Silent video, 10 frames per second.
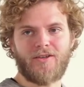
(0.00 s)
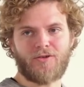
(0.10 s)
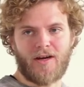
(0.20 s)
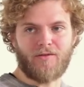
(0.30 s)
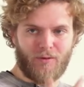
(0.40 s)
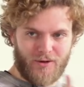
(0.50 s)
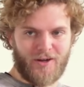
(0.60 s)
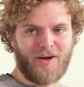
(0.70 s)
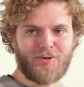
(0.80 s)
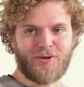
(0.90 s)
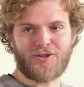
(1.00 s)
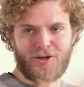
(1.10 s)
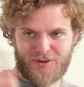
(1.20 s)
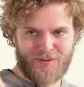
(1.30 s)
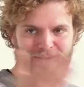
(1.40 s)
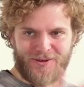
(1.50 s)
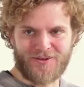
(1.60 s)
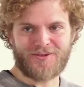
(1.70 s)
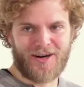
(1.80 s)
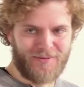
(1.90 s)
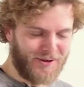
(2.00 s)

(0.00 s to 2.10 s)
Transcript: driver when you come to a charge point and you describe